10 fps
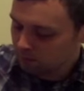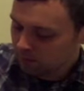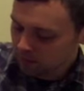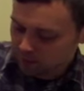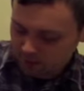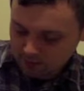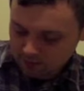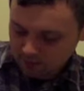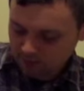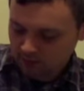
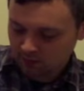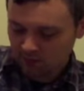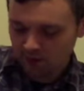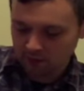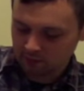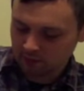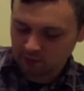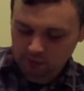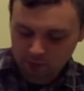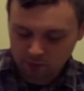Because
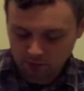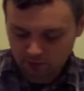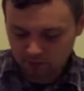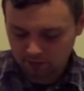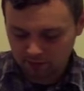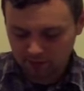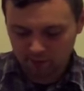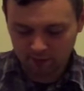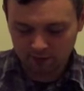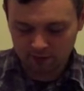in this book,
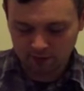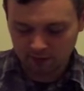everything is